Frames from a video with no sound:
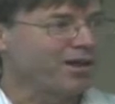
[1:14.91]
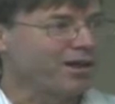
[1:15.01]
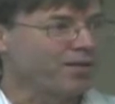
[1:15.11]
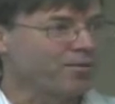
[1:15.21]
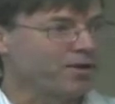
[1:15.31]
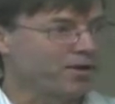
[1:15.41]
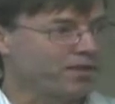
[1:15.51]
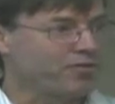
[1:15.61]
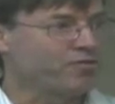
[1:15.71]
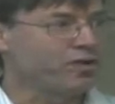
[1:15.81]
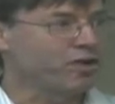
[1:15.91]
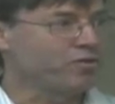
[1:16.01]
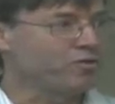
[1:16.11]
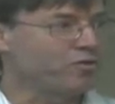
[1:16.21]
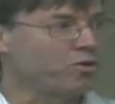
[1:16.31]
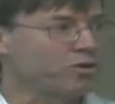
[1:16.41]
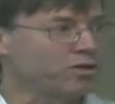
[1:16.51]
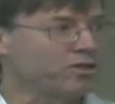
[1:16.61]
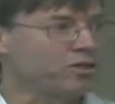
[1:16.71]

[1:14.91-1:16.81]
a different volume of water.